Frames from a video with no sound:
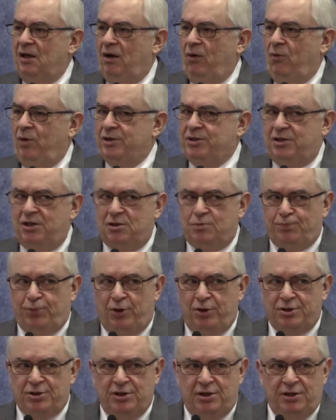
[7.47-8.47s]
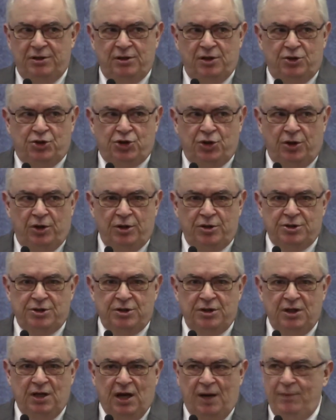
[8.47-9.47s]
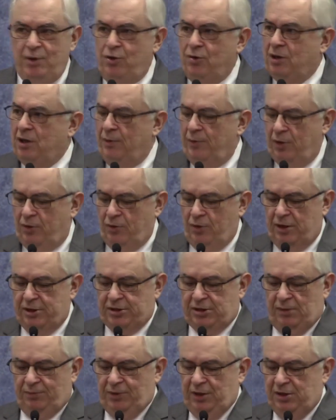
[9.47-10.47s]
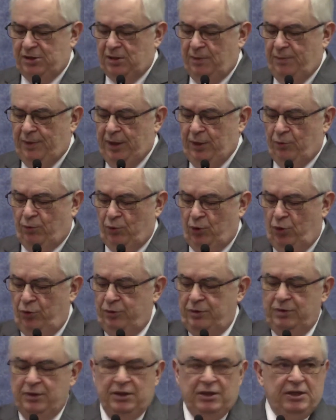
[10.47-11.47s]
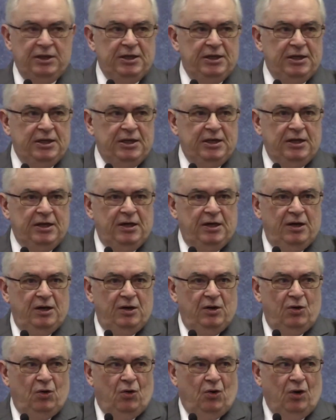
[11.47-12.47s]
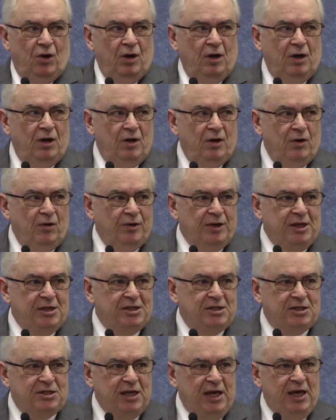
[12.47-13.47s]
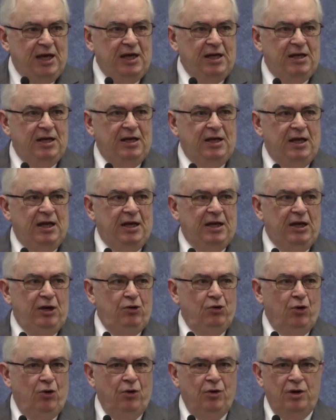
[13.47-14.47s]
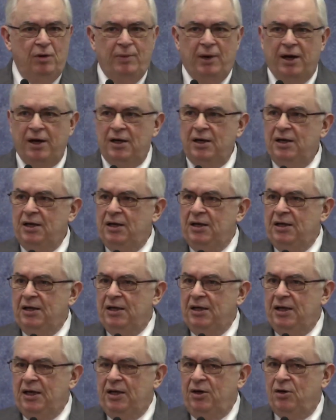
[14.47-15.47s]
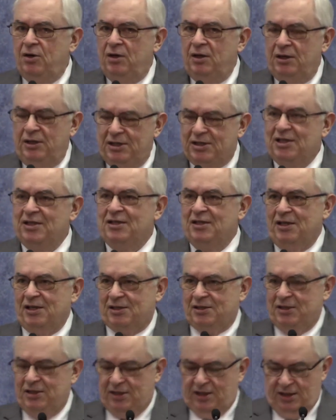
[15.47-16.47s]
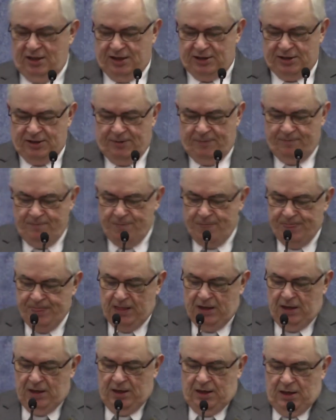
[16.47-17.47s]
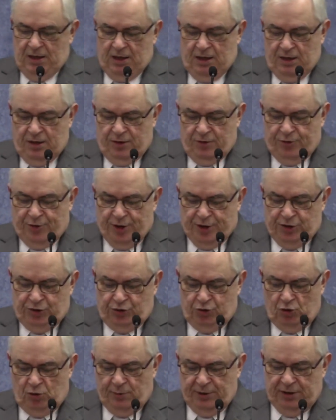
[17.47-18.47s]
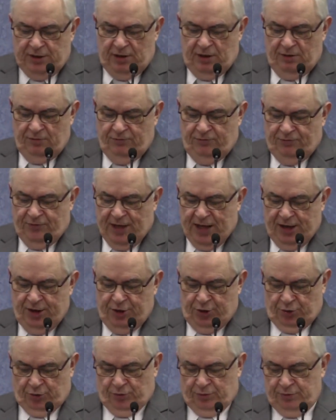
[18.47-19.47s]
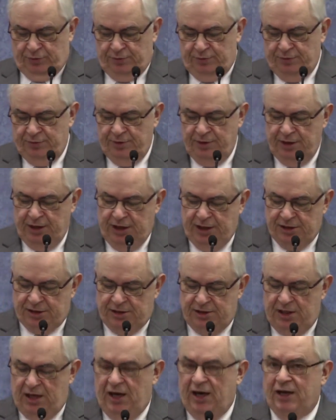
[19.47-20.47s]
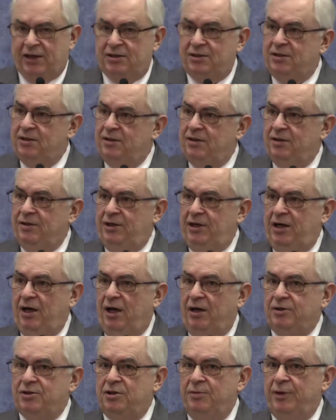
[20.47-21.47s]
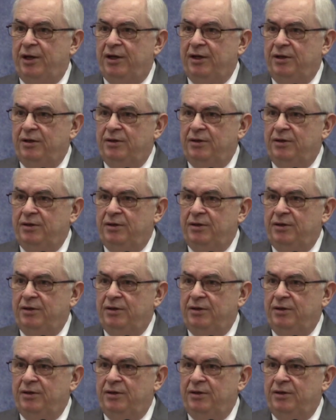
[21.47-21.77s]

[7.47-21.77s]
was this person in the church? I mean, you come across something somebody wrote or they said, and then you heard about it. Listen to this, listen to this. The human value is not the ultimate,